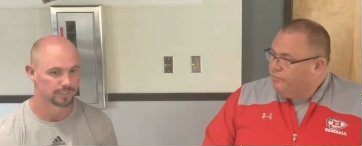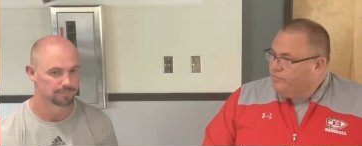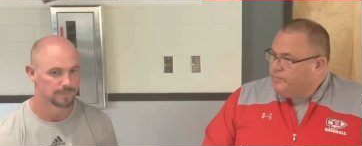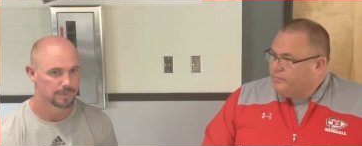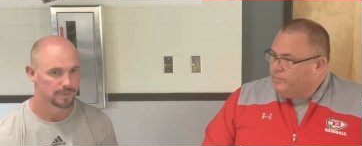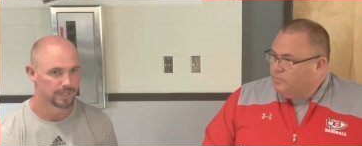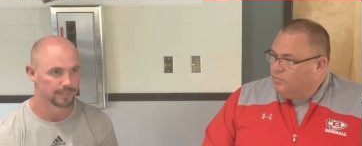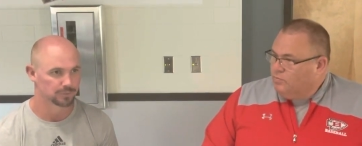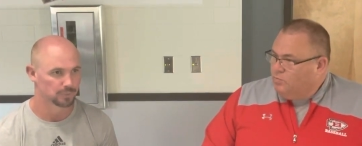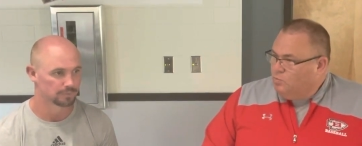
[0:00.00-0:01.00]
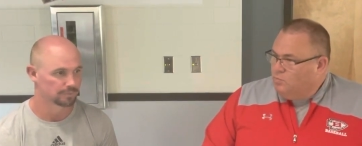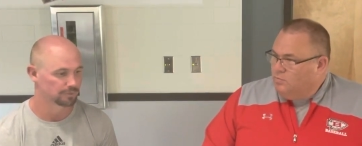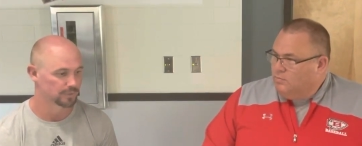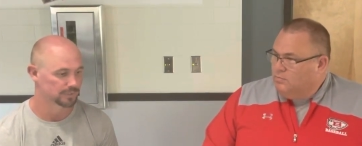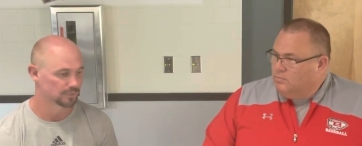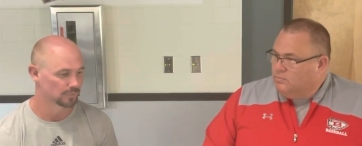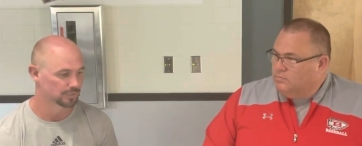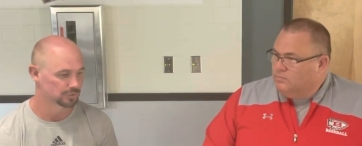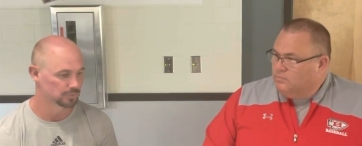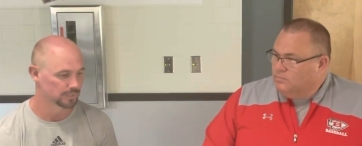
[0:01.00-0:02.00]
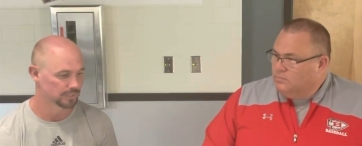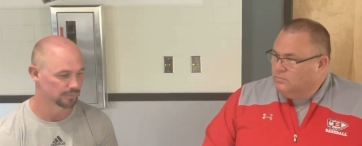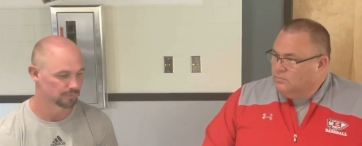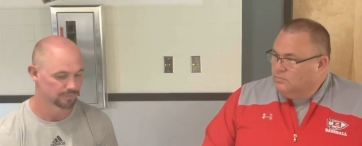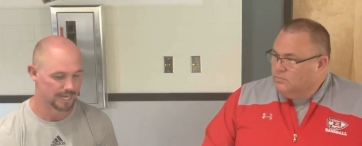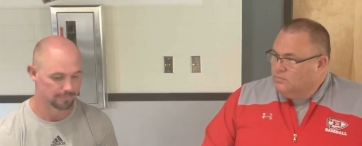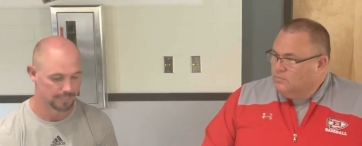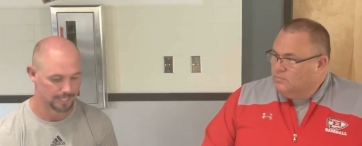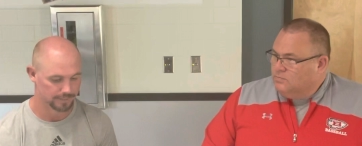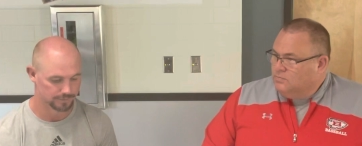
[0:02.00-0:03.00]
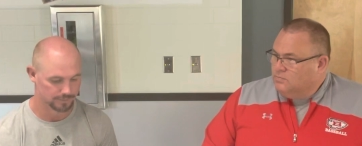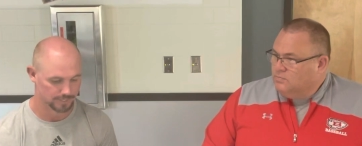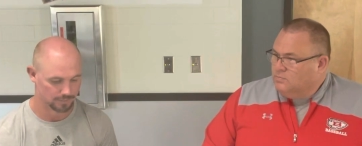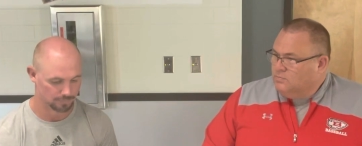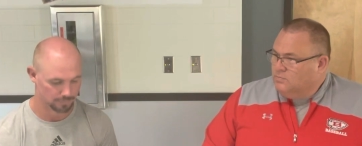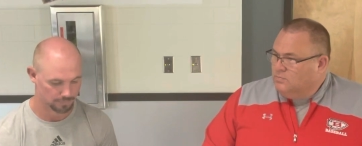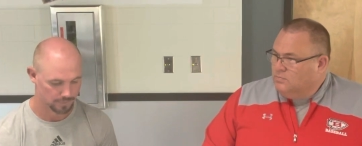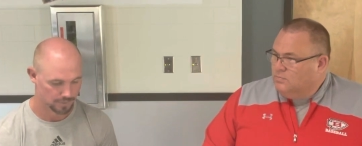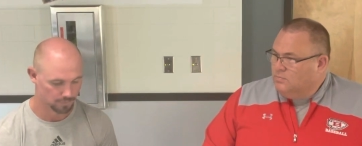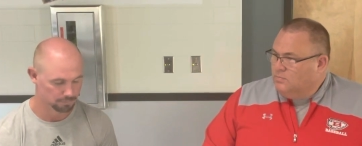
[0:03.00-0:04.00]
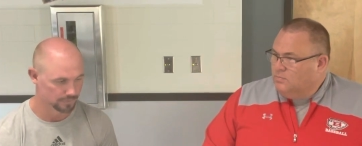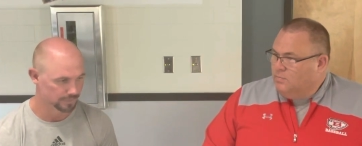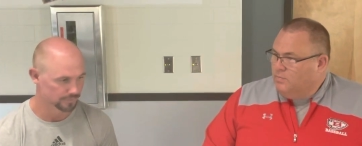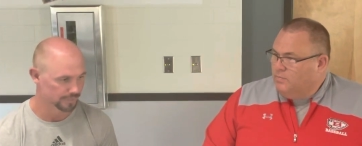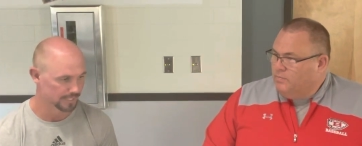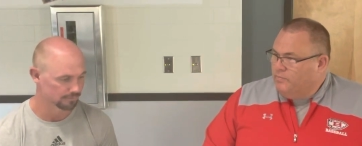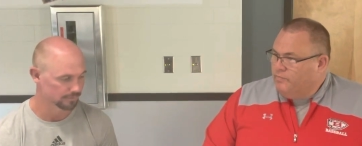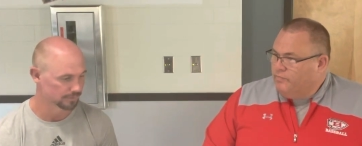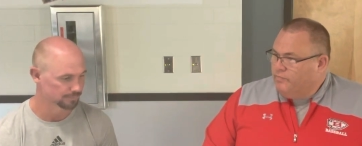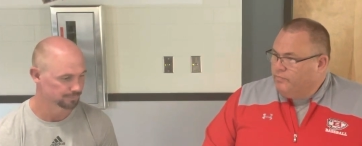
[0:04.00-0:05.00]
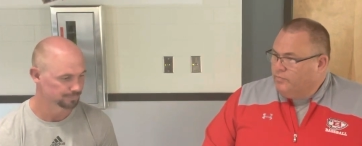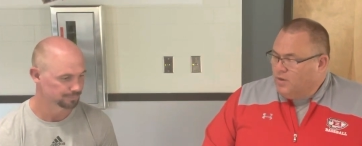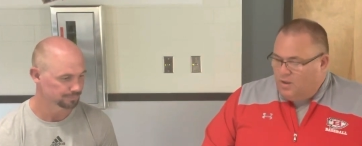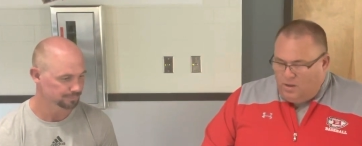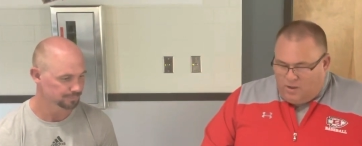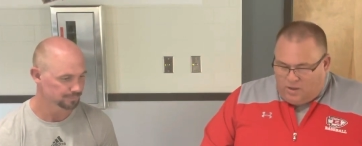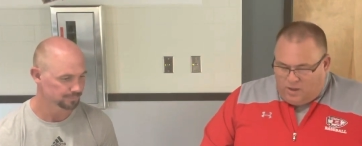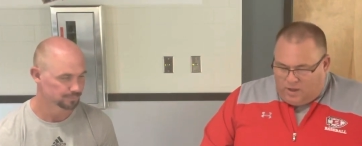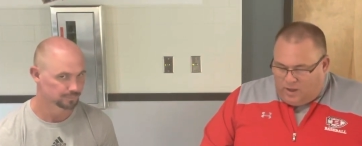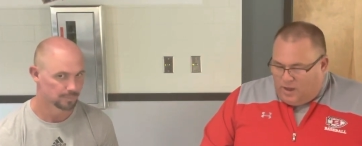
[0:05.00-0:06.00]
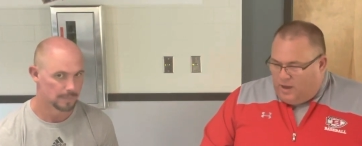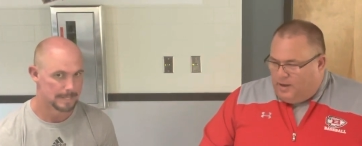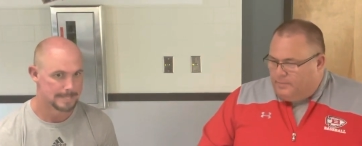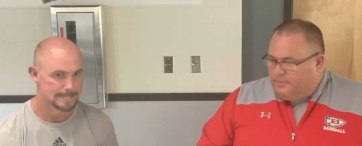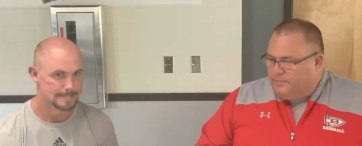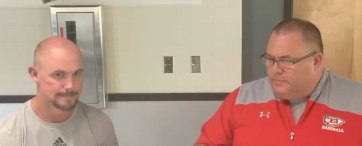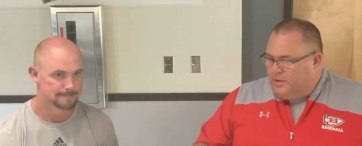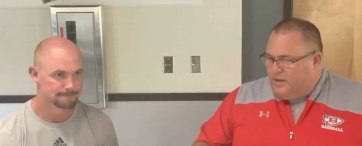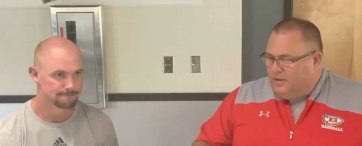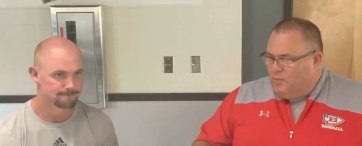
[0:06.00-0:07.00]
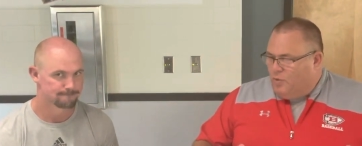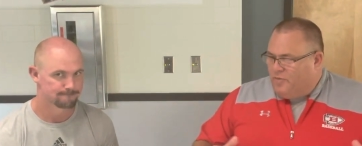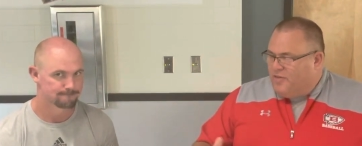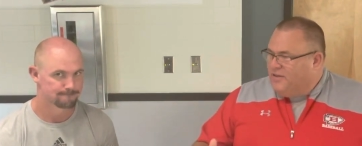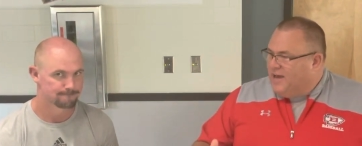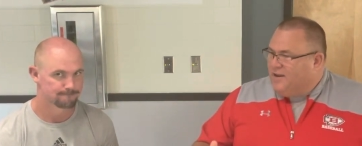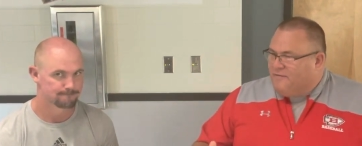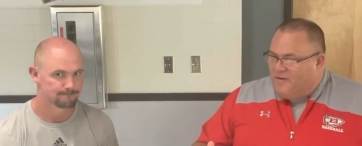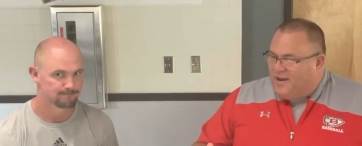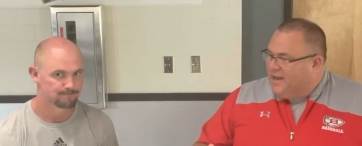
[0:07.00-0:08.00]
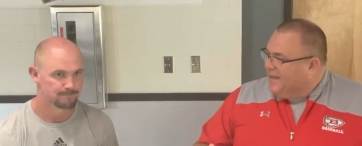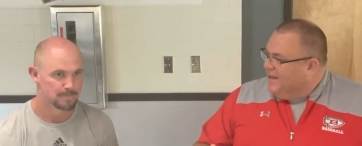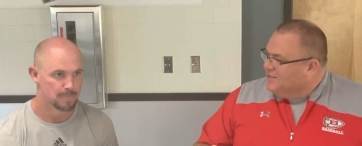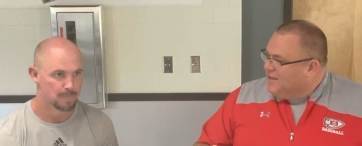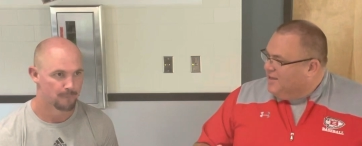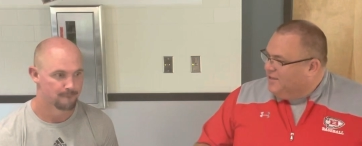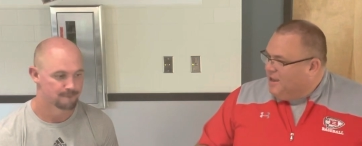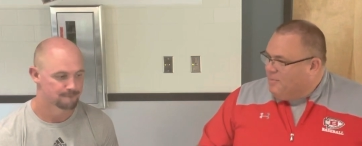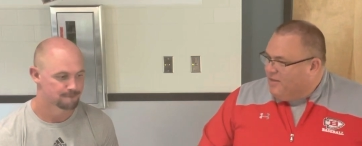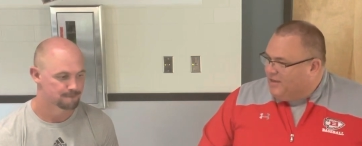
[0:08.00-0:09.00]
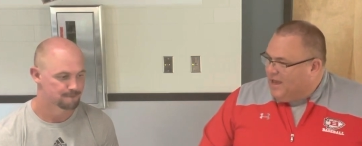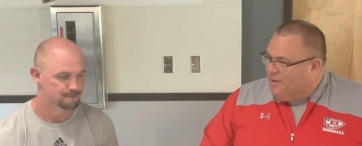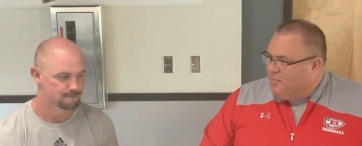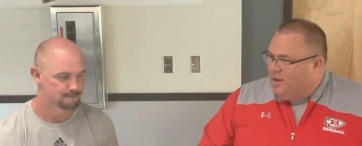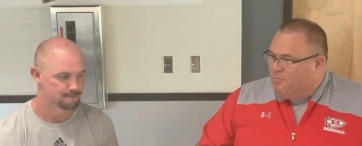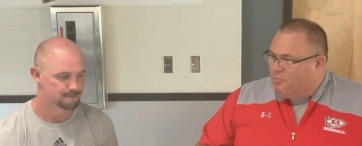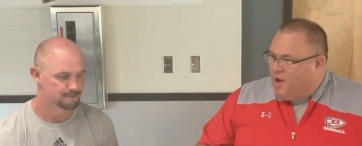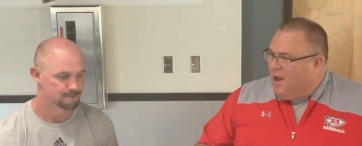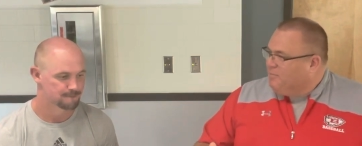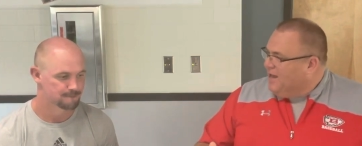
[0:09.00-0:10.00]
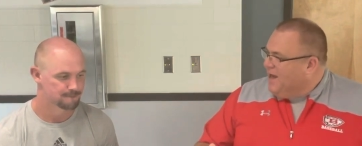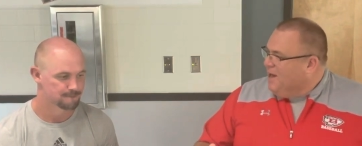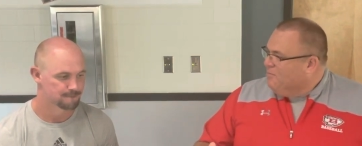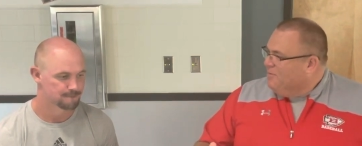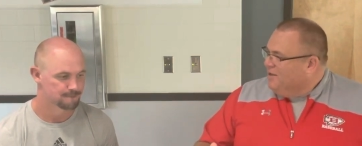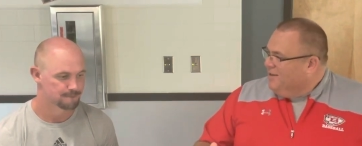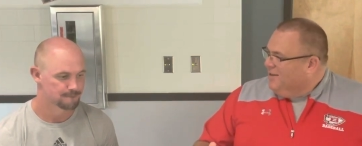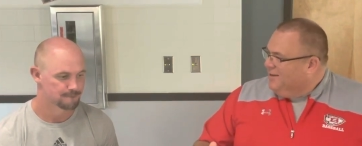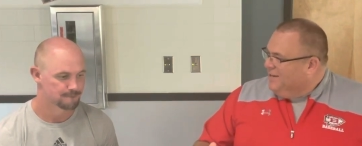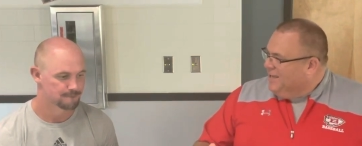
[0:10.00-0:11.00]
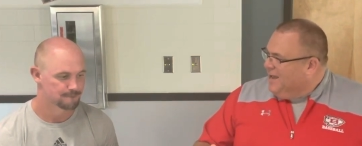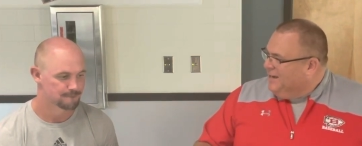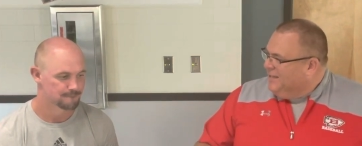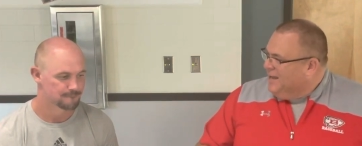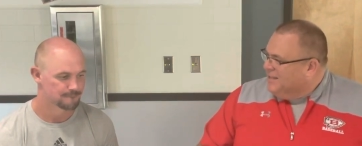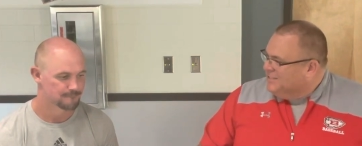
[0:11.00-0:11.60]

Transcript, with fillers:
Speaker 1: and and that's what we've been focusing on this week. And we've got it behind us now, and we're we're moving on to D'Iberville.
Speaker 2: Um, one thing kind of fun, I guess, out that came out of the game, uh, prime time. Neon Deion